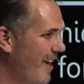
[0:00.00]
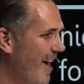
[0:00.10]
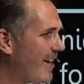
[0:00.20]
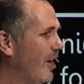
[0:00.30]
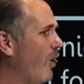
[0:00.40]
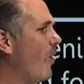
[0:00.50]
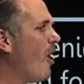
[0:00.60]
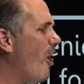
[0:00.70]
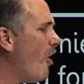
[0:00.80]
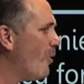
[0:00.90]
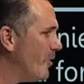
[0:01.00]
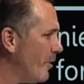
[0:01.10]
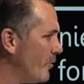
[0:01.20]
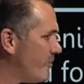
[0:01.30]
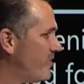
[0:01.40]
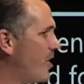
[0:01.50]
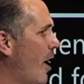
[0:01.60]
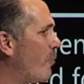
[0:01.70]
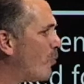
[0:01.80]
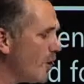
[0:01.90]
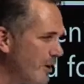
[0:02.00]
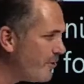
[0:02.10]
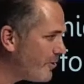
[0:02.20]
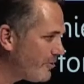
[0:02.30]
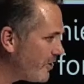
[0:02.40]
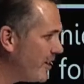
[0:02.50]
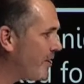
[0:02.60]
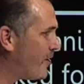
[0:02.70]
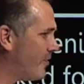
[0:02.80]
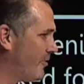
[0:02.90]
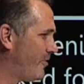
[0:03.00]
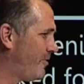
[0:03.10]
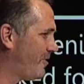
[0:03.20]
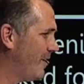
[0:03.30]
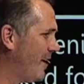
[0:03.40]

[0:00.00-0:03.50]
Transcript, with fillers: and go, oh, those dumb religious leaders.